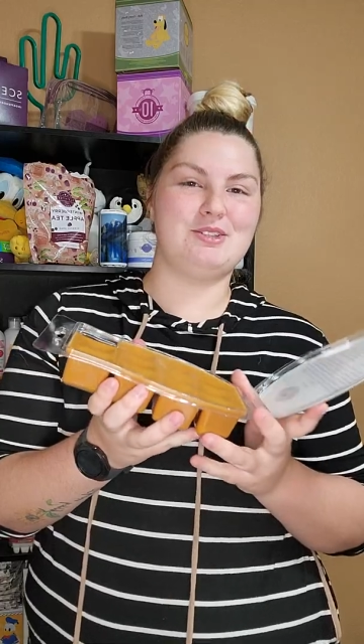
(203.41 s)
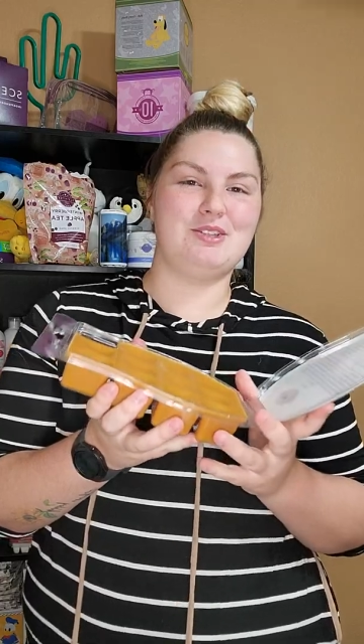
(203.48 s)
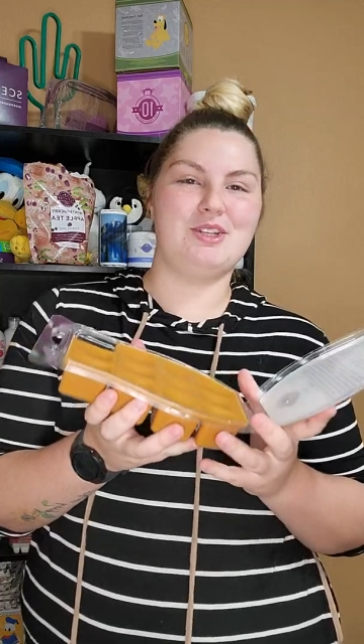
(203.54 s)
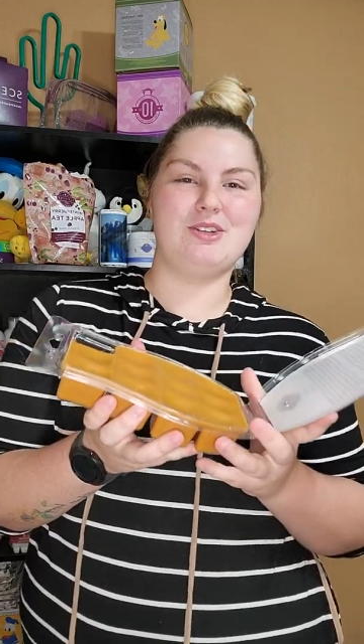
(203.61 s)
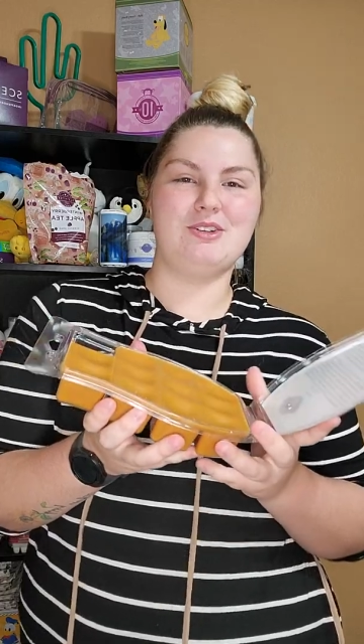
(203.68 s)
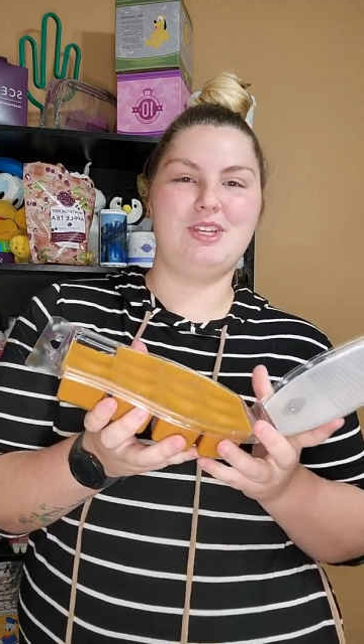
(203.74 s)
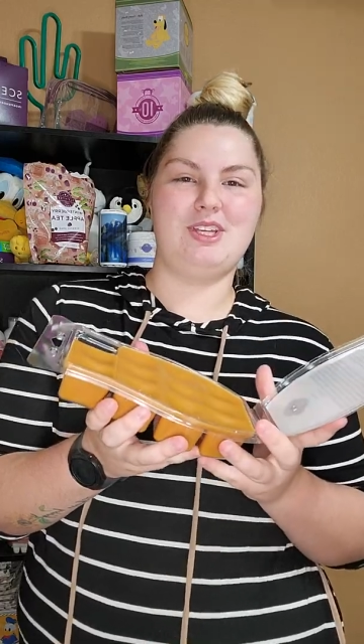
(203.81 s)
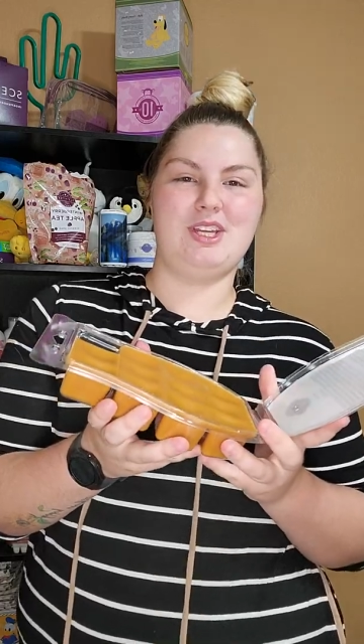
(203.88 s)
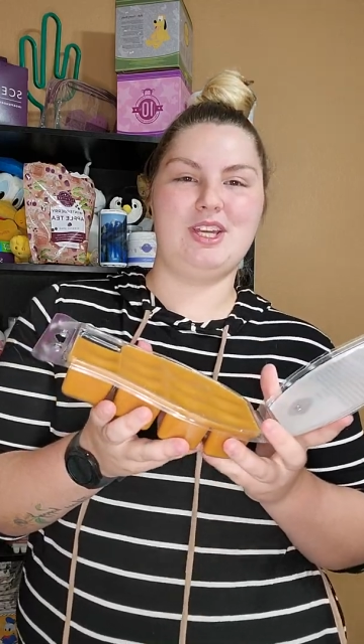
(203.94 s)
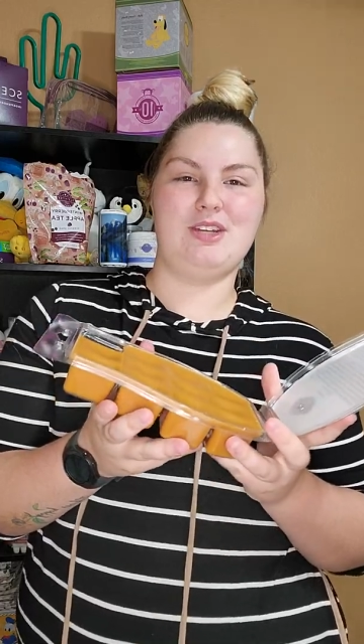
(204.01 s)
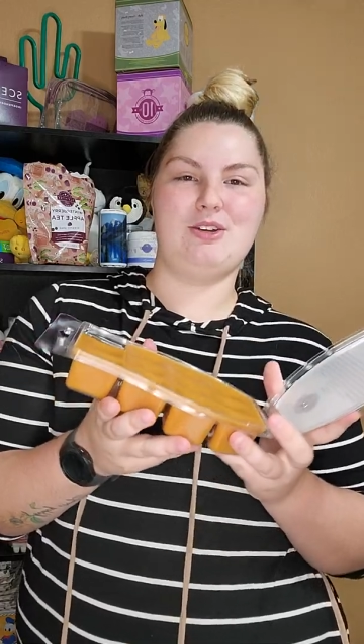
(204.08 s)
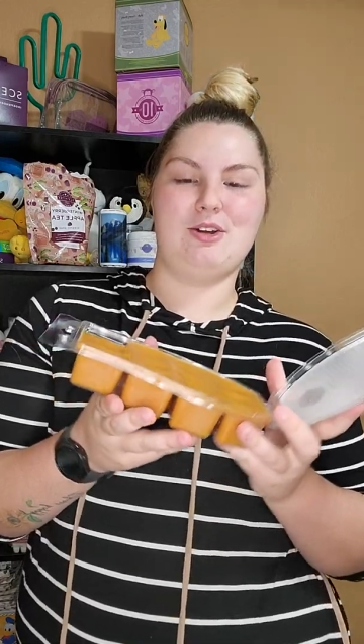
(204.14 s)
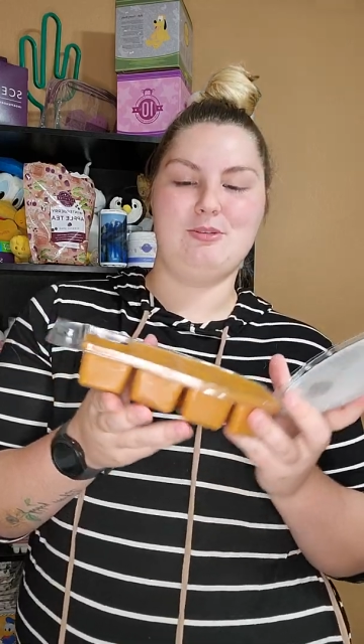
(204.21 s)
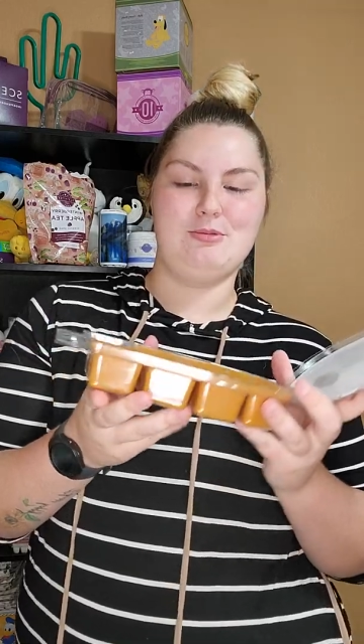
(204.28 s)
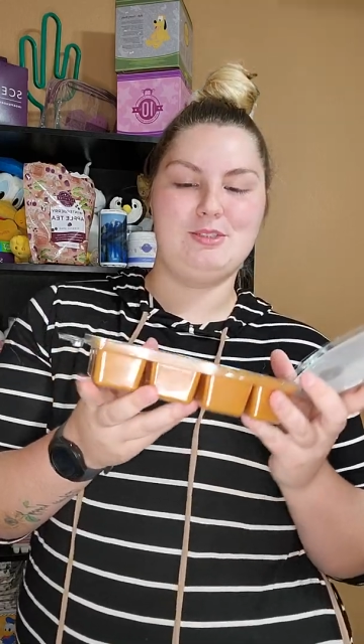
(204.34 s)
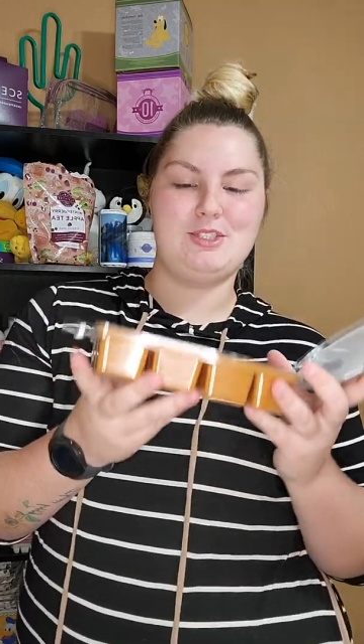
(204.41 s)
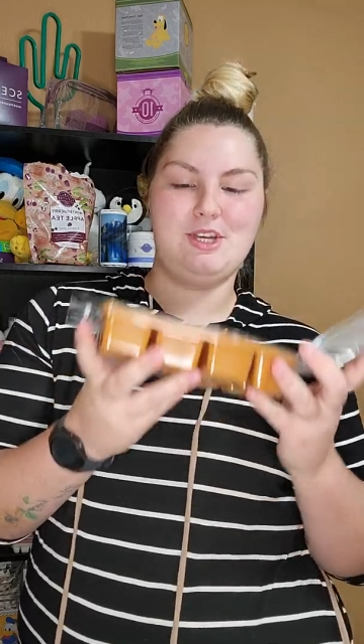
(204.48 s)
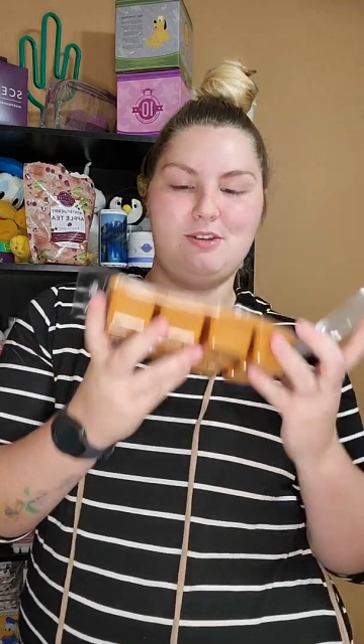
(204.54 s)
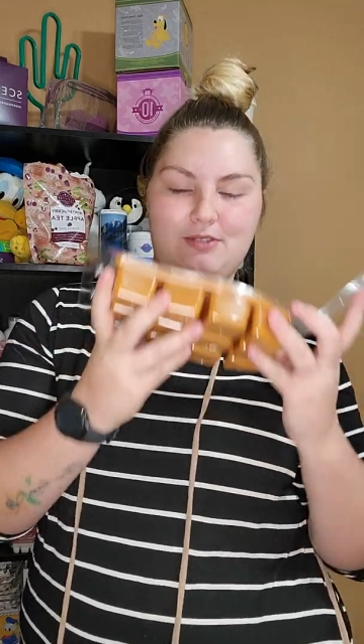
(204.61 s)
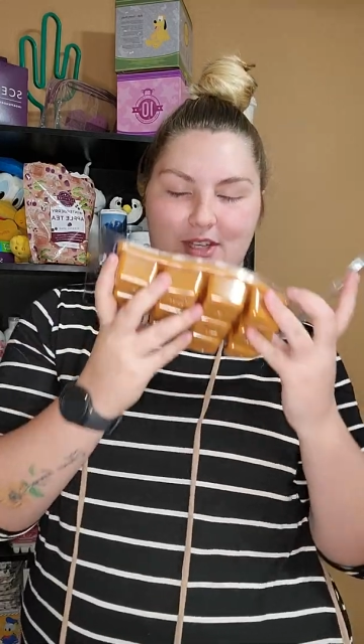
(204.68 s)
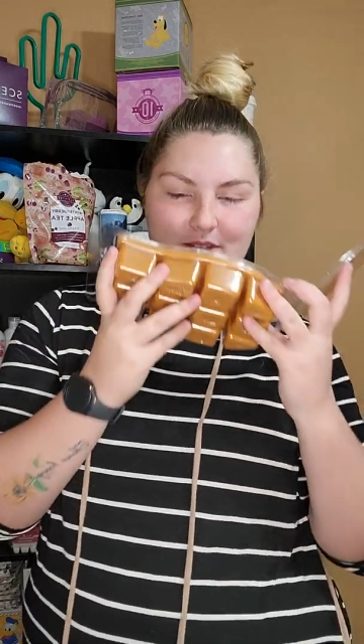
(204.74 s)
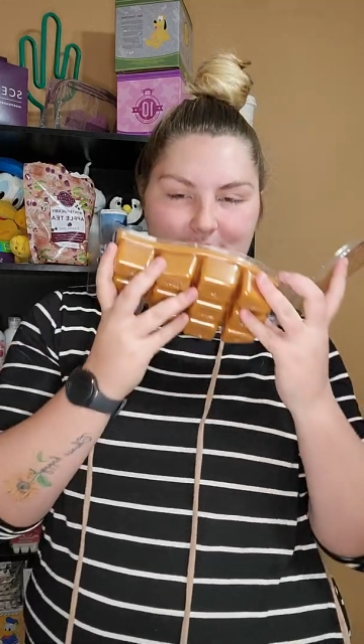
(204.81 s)
literally like caramel
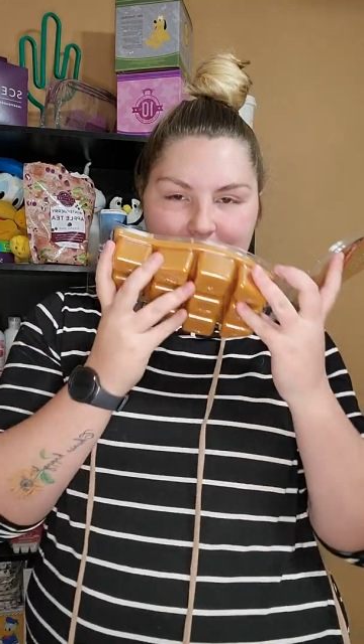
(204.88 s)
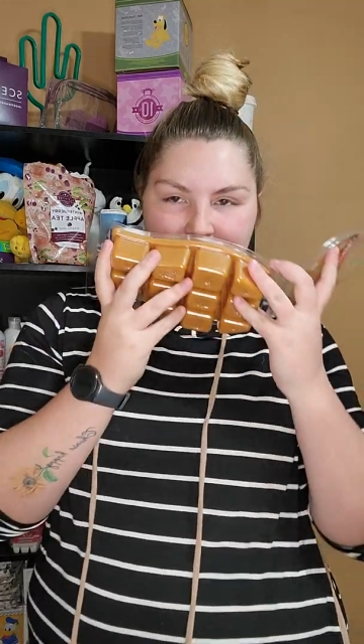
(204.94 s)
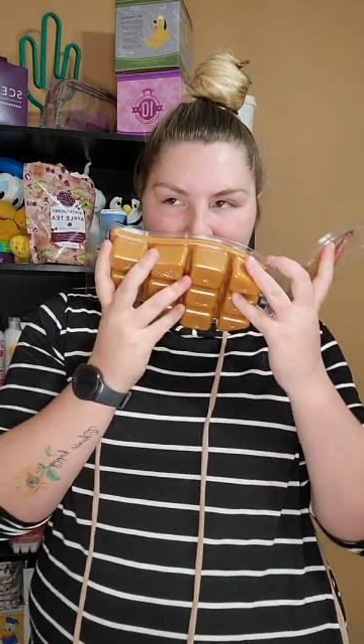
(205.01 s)
toffee.